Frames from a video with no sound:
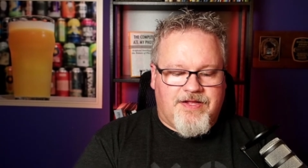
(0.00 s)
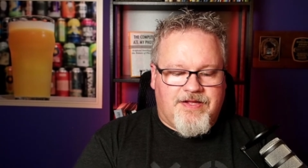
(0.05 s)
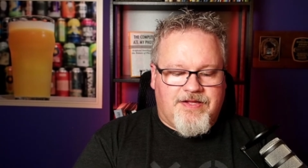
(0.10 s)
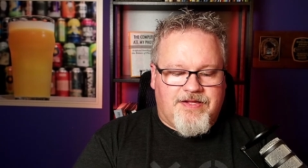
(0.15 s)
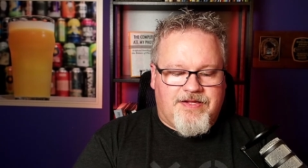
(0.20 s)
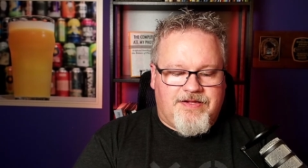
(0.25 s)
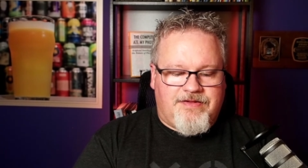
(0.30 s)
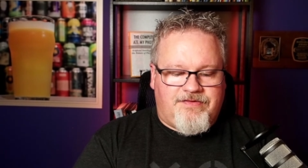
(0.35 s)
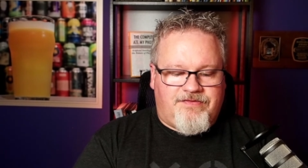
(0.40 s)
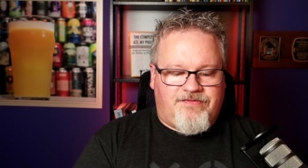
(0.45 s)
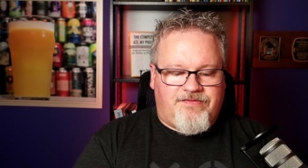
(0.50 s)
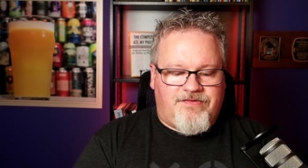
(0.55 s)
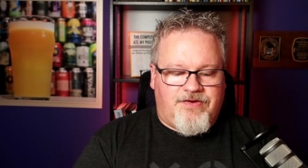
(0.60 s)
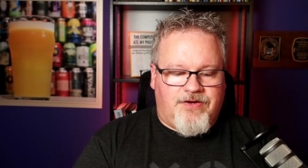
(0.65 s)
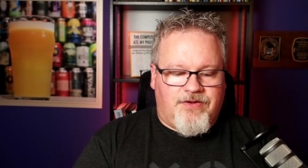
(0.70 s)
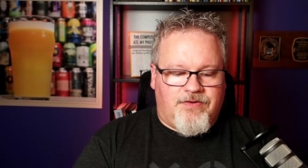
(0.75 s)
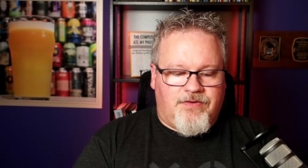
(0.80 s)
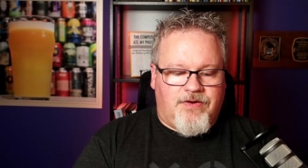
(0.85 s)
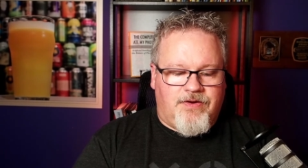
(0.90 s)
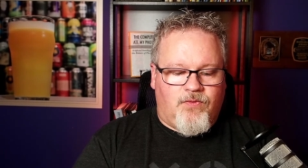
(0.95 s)
It's,
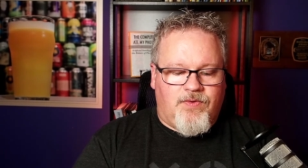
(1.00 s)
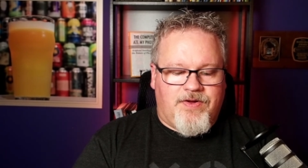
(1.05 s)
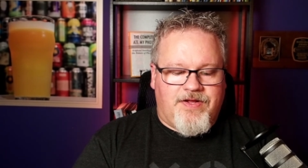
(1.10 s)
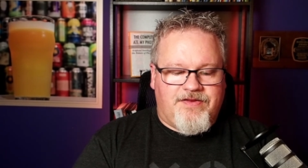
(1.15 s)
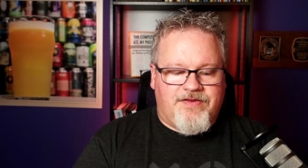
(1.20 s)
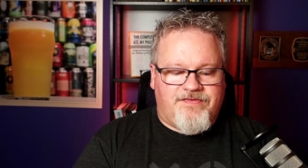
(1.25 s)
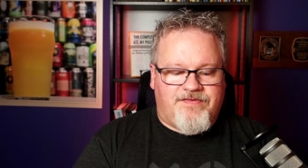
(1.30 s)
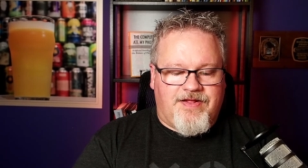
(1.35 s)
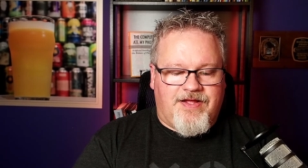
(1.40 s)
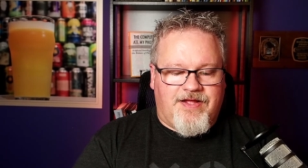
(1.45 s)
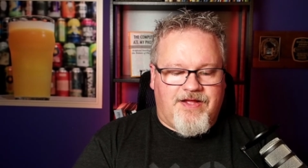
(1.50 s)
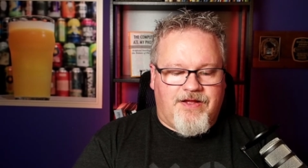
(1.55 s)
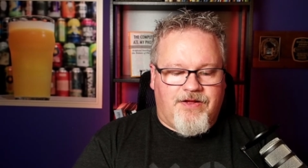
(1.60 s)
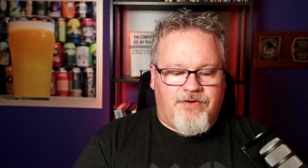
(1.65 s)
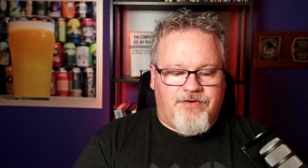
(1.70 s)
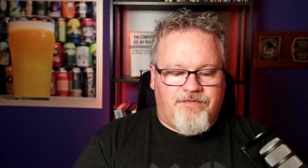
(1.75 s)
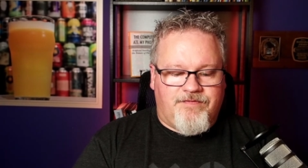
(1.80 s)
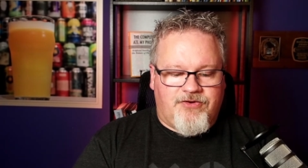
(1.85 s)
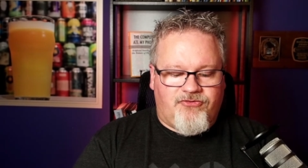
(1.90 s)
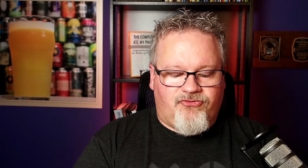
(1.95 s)
a ways down.
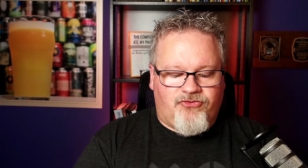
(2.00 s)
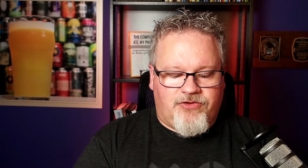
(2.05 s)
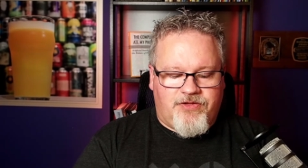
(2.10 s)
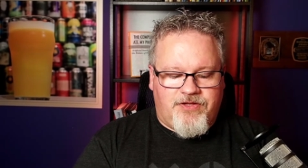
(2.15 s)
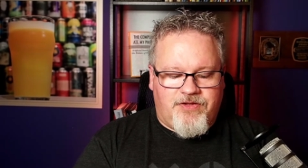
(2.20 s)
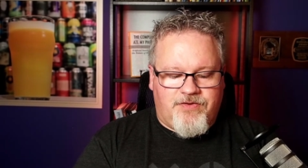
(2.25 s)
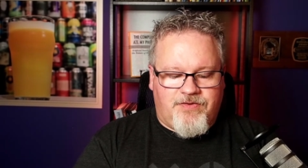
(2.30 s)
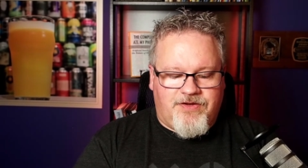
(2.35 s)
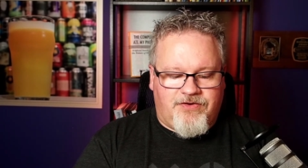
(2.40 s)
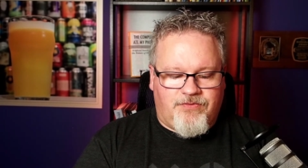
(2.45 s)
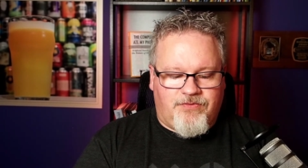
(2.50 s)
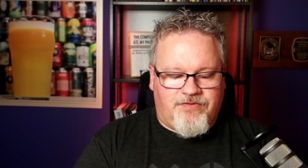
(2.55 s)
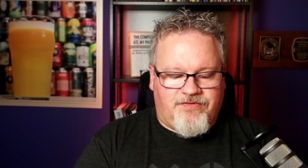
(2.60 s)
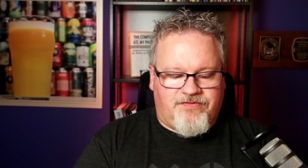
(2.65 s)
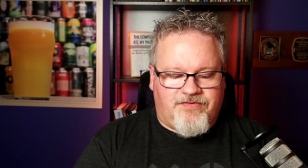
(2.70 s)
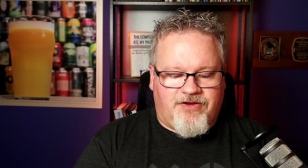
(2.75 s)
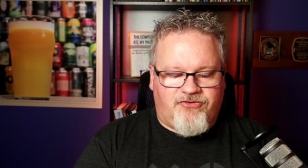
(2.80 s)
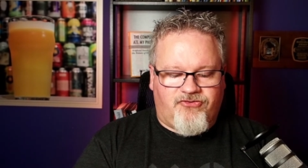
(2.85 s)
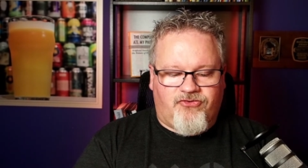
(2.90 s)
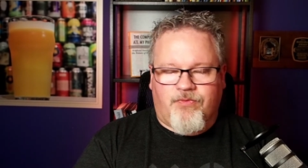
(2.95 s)
Eventually you get to a
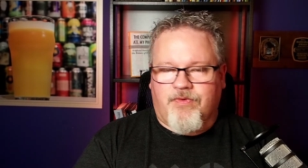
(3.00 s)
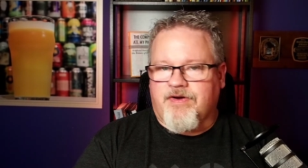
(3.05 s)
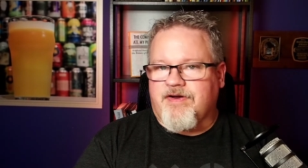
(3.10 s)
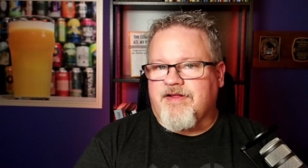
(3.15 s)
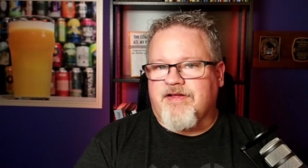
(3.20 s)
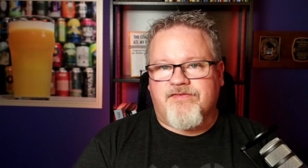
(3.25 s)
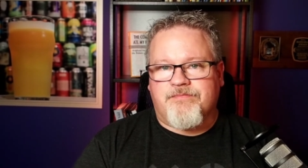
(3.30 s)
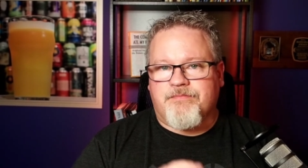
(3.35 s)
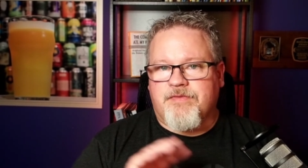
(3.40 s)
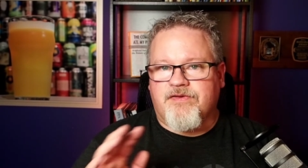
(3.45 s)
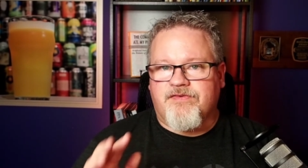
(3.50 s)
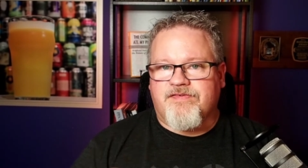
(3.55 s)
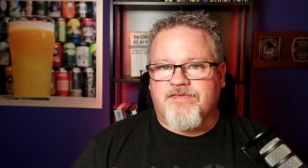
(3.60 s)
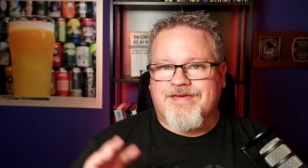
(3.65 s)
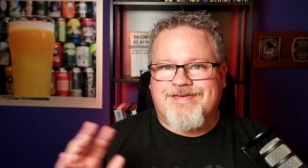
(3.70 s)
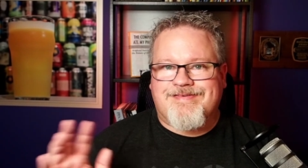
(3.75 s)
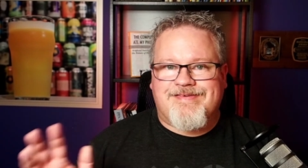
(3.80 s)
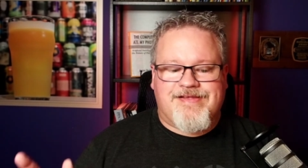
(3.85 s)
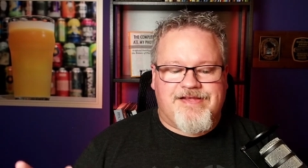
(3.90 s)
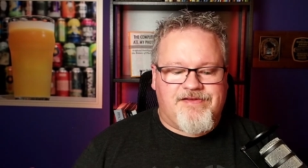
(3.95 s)
section where it has
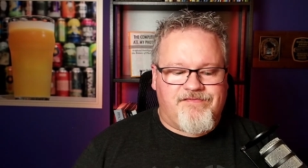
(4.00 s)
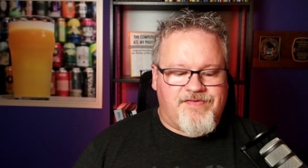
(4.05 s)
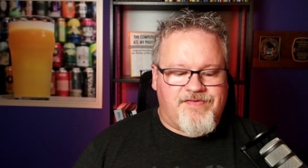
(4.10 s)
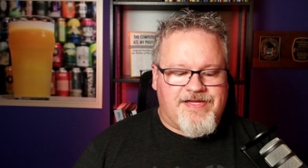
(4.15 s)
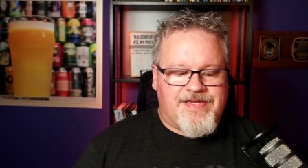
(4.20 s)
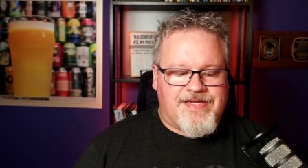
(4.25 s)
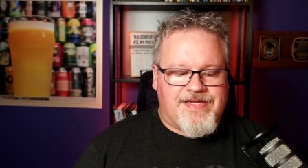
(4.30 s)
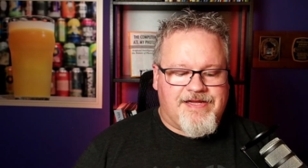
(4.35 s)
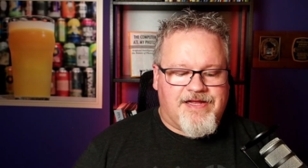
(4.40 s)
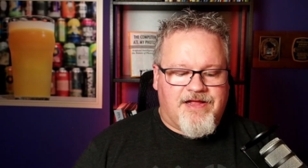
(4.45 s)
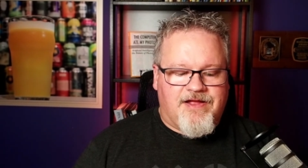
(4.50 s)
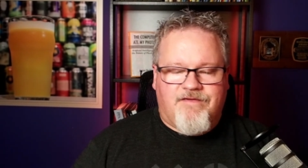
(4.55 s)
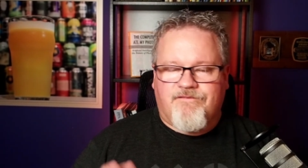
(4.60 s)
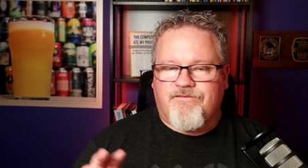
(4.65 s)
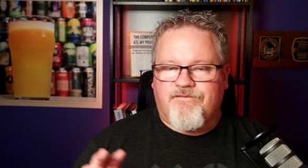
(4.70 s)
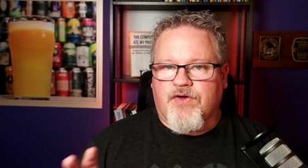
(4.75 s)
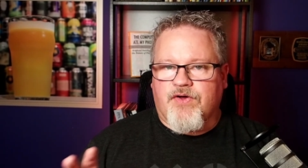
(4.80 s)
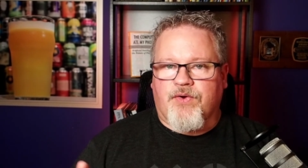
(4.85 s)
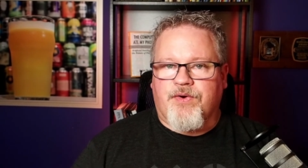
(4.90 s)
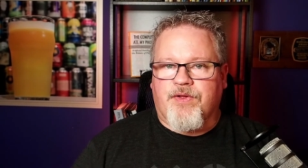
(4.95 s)
music, TV,
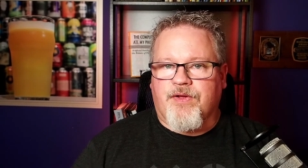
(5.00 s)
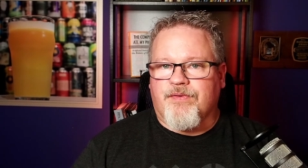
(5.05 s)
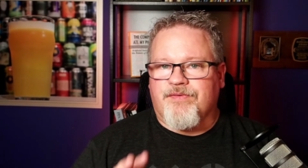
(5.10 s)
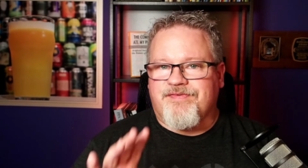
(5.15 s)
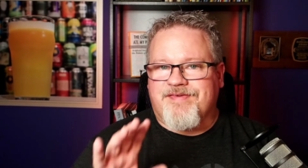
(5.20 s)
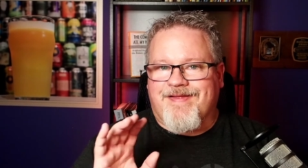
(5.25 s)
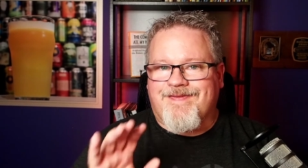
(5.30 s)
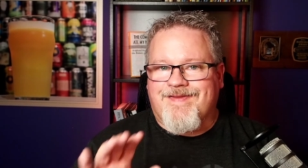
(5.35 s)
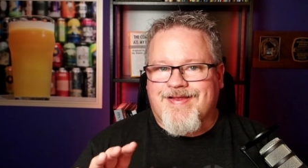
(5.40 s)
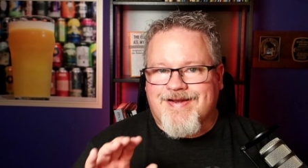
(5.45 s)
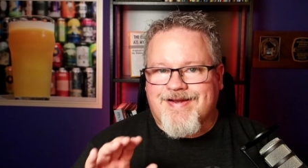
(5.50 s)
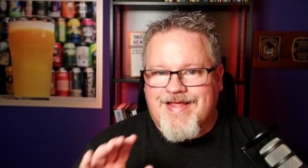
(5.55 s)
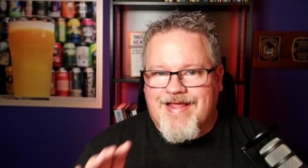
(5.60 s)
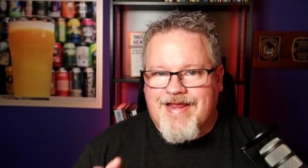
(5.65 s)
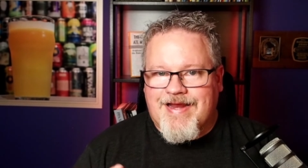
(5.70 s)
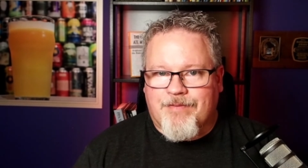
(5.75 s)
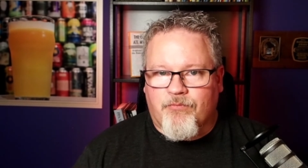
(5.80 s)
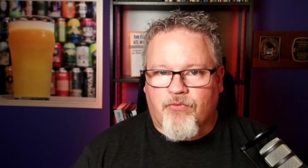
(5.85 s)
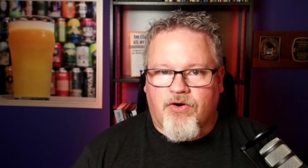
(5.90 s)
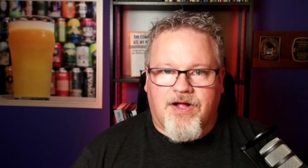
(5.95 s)
photos, and then
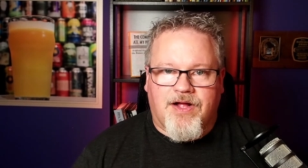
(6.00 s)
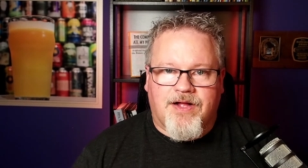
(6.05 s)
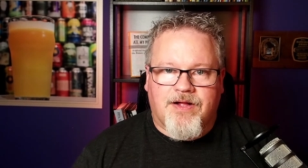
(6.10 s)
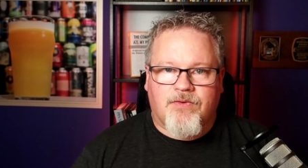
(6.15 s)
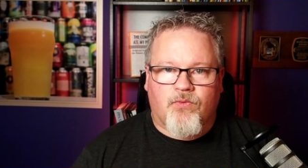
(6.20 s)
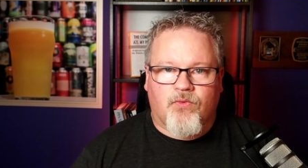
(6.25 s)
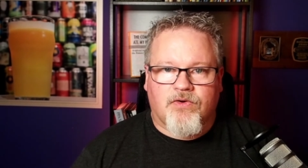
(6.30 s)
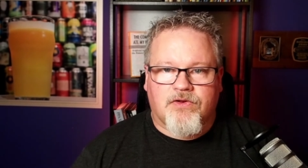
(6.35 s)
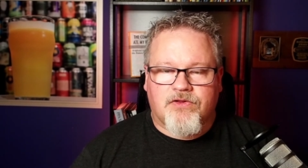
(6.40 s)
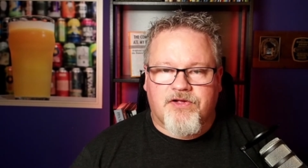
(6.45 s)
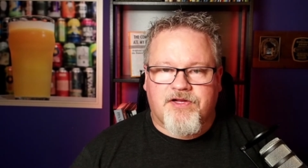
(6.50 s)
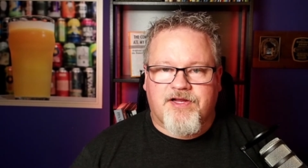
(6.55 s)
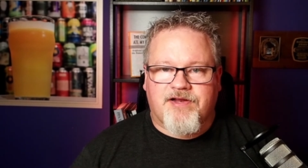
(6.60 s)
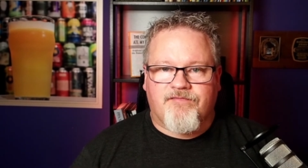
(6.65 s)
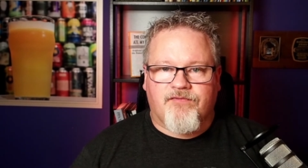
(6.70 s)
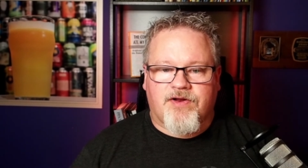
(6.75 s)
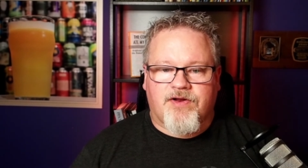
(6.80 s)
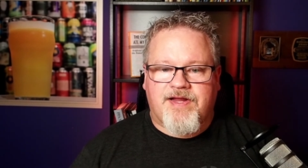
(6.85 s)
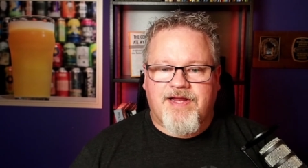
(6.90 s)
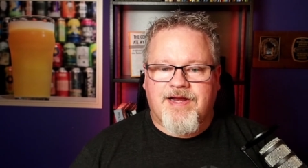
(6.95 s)
camera. We're looking
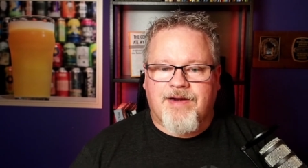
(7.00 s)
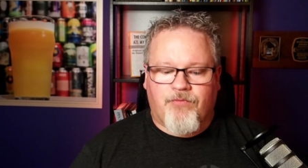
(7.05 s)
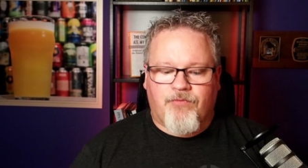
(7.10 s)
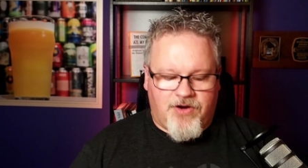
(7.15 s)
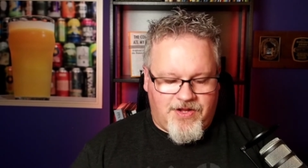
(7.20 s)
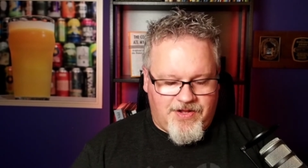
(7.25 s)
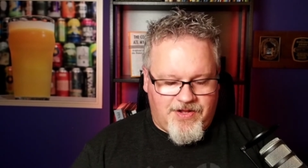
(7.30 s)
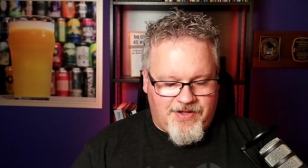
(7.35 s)
for camera.